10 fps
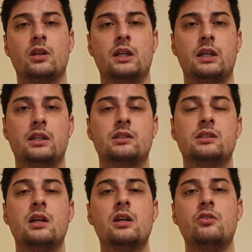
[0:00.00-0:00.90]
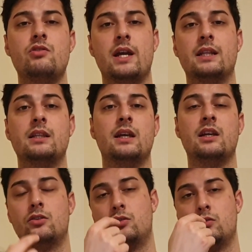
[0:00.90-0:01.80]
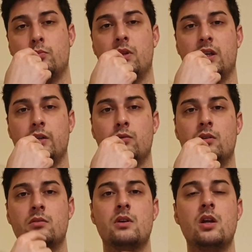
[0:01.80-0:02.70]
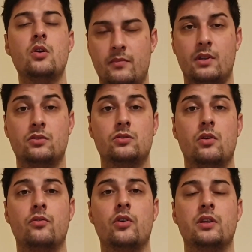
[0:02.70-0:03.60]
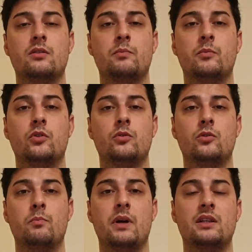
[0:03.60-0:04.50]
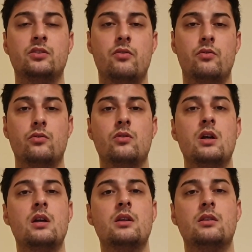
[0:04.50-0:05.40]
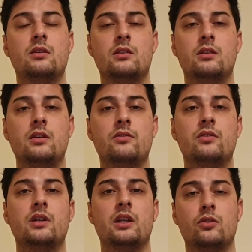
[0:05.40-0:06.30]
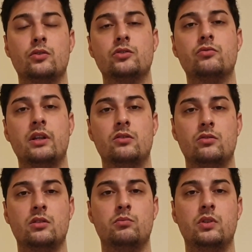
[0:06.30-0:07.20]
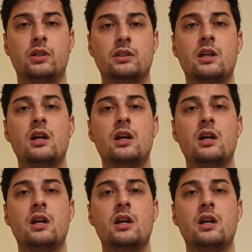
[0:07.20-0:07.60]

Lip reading: it's you can take it sublingual, so avoid could pass through the liver and go straight to the blood.